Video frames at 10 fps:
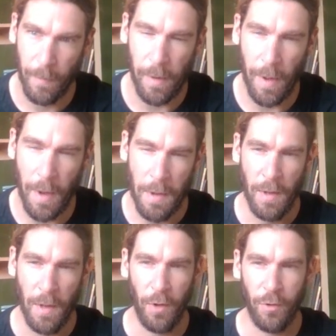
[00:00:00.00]
Yeah.
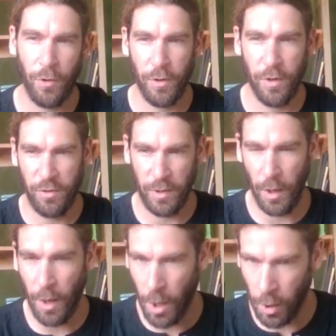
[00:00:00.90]
So you see
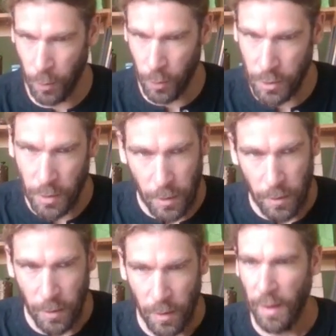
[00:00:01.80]
logwood
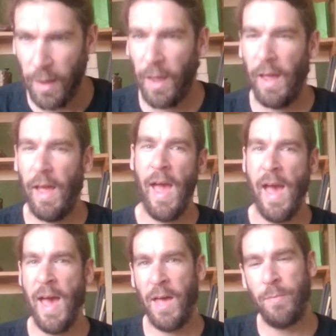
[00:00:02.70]

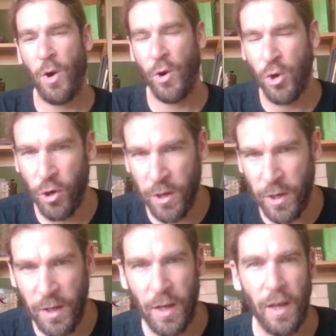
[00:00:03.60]
and
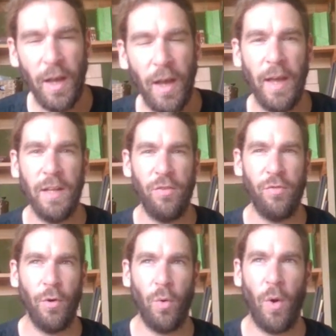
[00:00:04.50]
mahogany in its
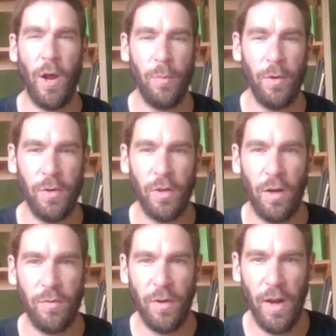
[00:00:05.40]
requirement
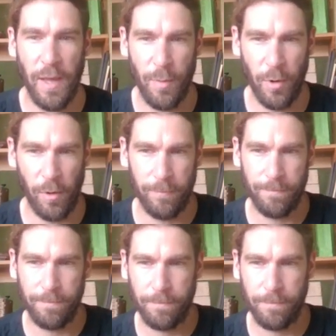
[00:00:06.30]
of labor.